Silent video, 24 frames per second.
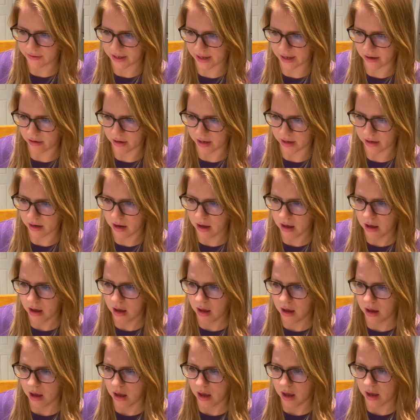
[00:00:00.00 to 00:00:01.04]
Haran.
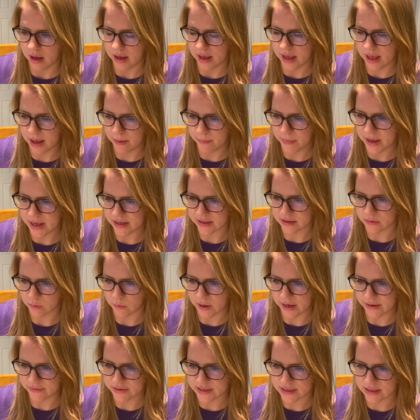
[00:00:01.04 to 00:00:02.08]
Him, his
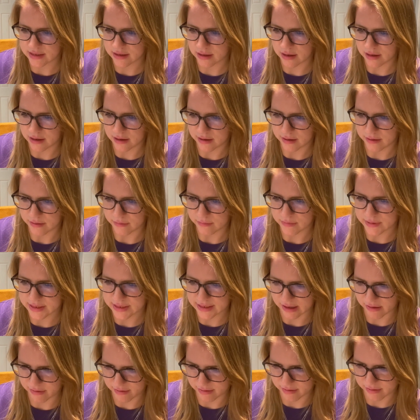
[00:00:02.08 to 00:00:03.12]
wife,
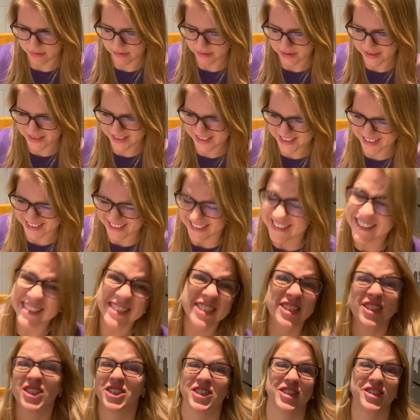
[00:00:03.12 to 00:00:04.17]
Sarah,
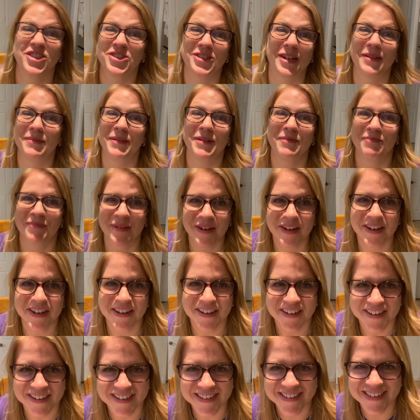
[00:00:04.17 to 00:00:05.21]
it's gonna drive me
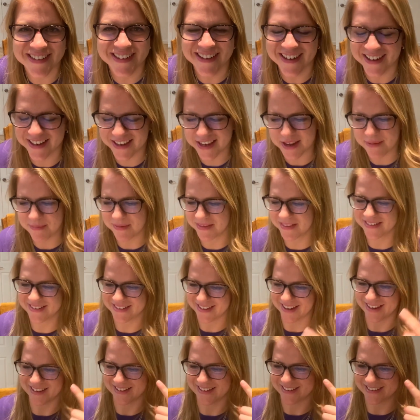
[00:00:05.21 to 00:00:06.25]
bonkers. I keep
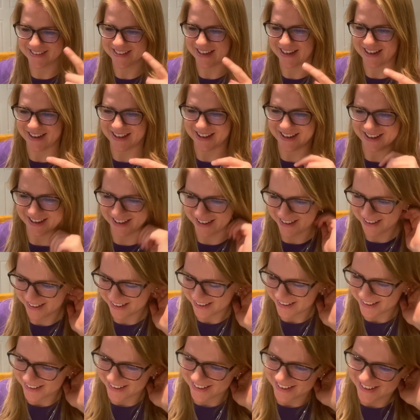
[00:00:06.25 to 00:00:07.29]
saying Sarai,
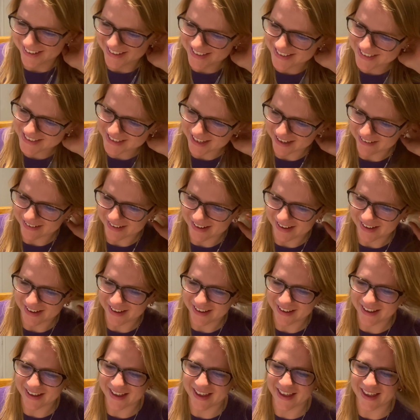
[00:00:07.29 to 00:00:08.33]

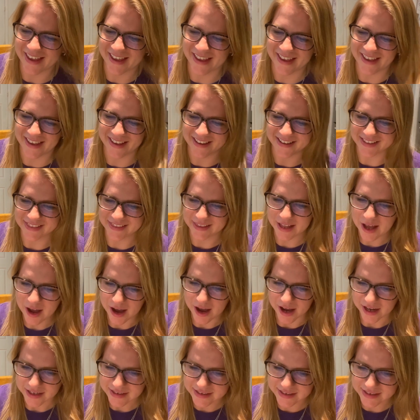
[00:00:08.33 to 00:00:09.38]
Sarai, and
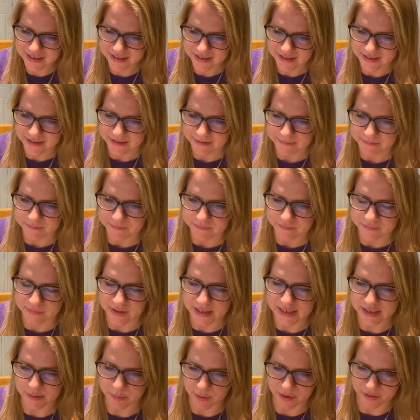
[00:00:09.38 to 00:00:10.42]
Lot,
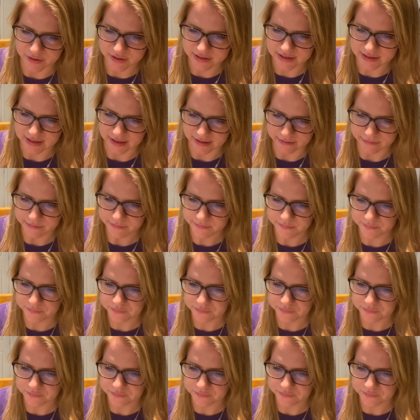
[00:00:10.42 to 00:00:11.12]
his brother's son,